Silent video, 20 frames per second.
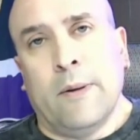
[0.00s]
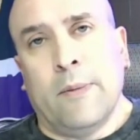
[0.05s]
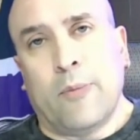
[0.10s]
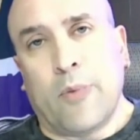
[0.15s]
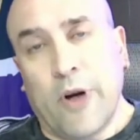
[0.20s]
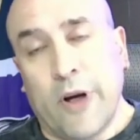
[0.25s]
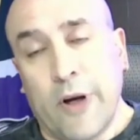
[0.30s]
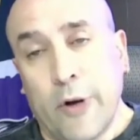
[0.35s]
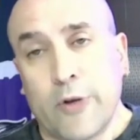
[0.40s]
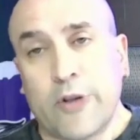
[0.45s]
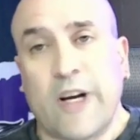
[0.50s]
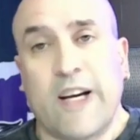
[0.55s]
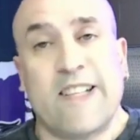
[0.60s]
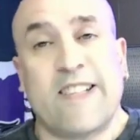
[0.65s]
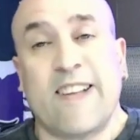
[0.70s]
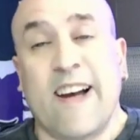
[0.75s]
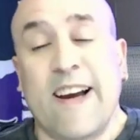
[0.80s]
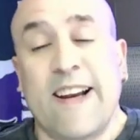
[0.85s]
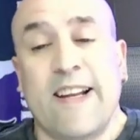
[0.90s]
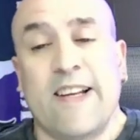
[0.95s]
prioritize
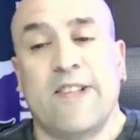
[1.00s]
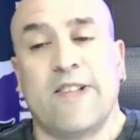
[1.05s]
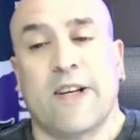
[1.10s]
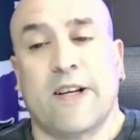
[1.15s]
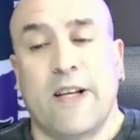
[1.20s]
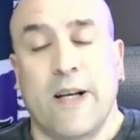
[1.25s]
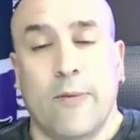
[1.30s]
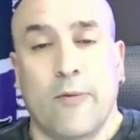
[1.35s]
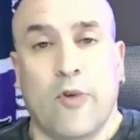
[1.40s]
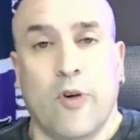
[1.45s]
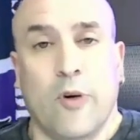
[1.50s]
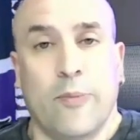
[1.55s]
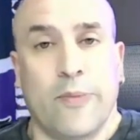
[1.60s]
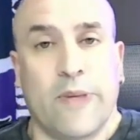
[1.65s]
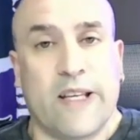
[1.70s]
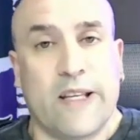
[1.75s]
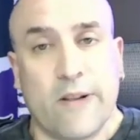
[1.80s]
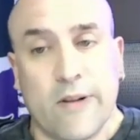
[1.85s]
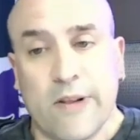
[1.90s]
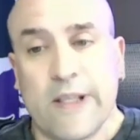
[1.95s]
tight ends that come from
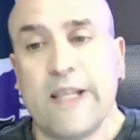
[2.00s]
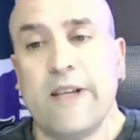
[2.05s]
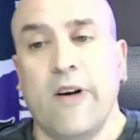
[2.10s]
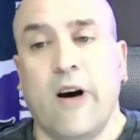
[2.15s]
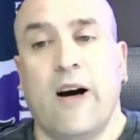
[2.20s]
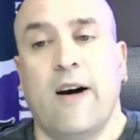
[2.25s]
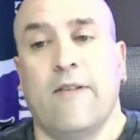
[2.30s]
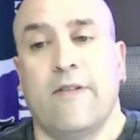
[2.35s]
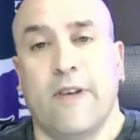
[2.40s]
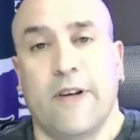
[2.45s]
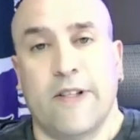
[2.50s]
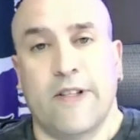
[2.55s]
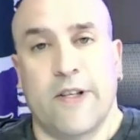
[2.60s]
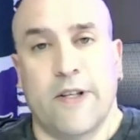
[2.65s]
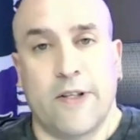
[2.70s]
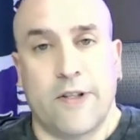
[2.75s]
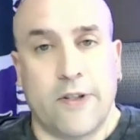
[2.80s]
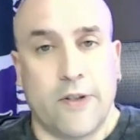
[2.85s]
elite offenses.